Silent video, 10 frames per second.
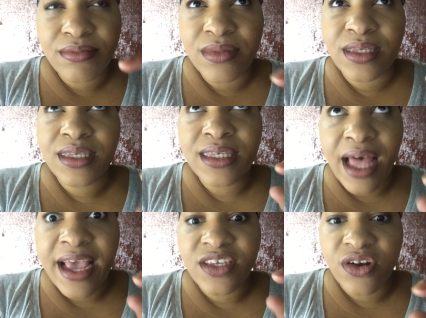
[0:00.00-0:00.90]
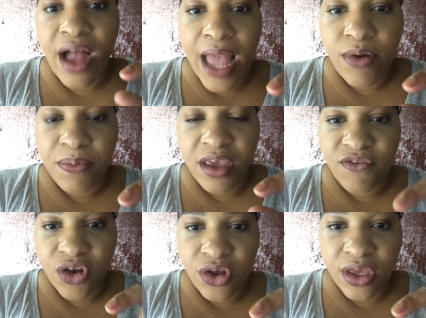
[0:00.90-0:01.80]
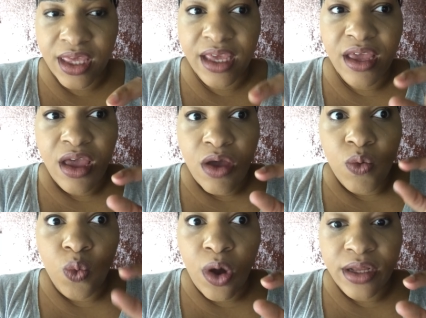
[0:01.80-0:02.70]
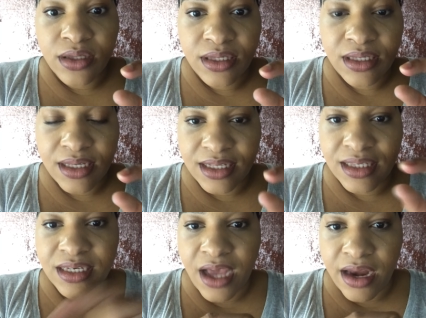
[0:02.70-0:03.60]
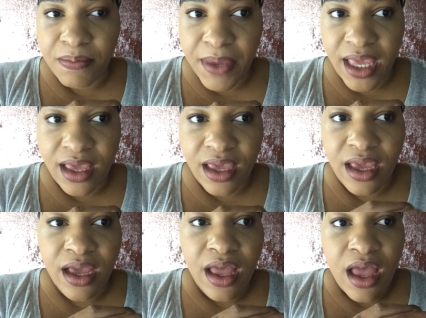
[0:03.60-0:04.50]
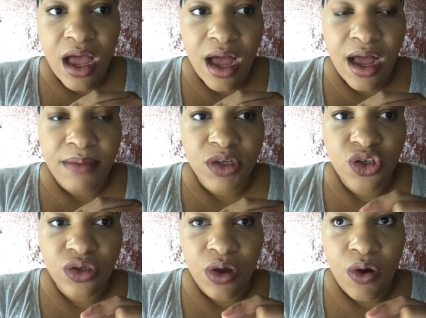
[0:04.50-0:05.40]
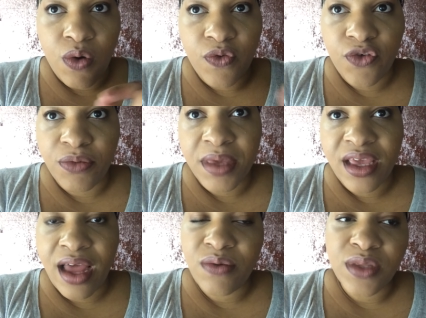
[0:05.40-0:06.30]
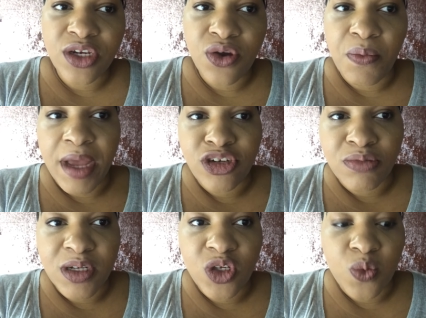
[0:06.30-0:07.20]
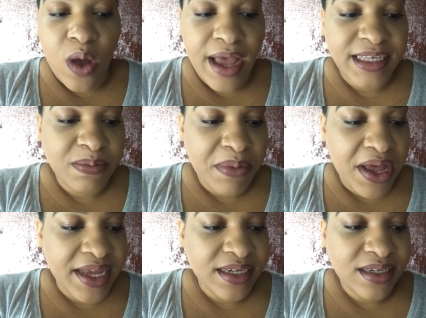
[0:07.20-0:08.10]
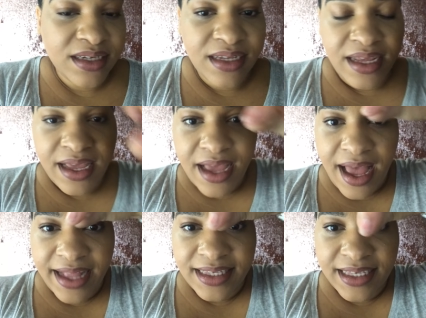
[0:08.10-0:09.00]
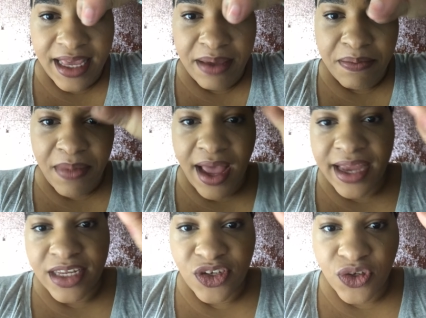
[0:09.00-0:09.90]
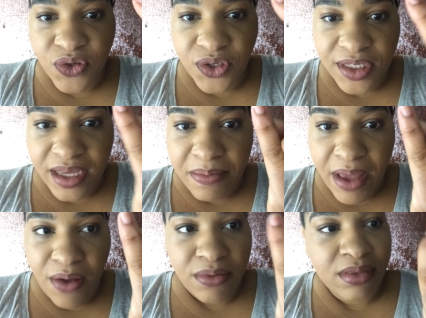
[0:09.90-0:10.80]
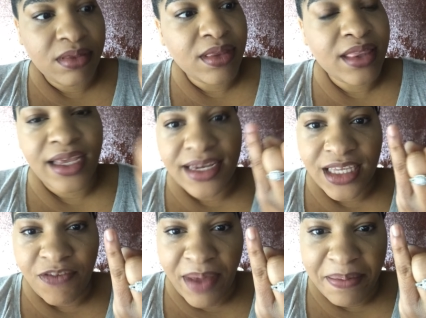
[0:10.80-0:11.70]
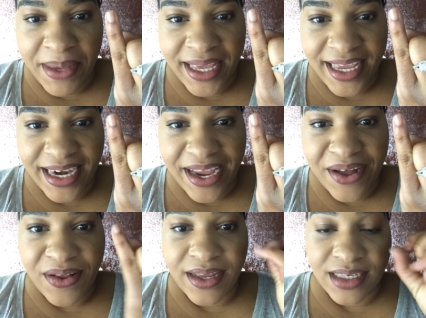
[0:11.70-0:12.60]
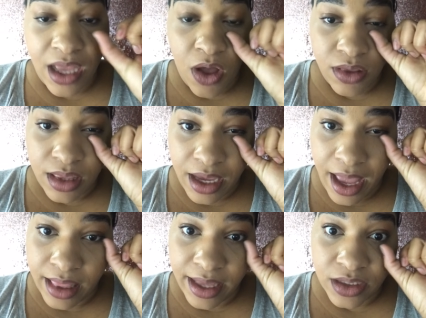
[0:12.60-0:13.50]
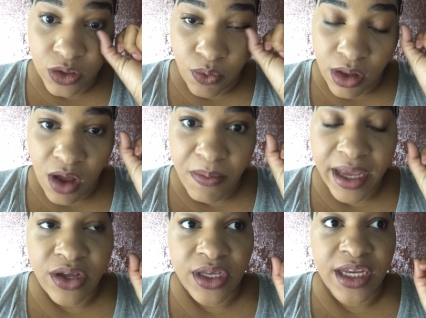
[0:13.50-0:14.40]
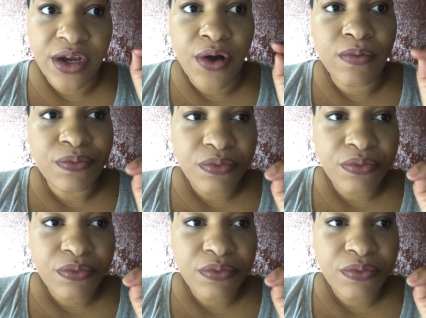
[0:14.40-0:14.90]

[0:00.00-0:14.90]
size or height would be of your cookie once it's done baking. So for me, I don't really know measurements wise, but I'd say mine is usually about the thickness of my pinky nail is how thick I like to roll out my cookie dough.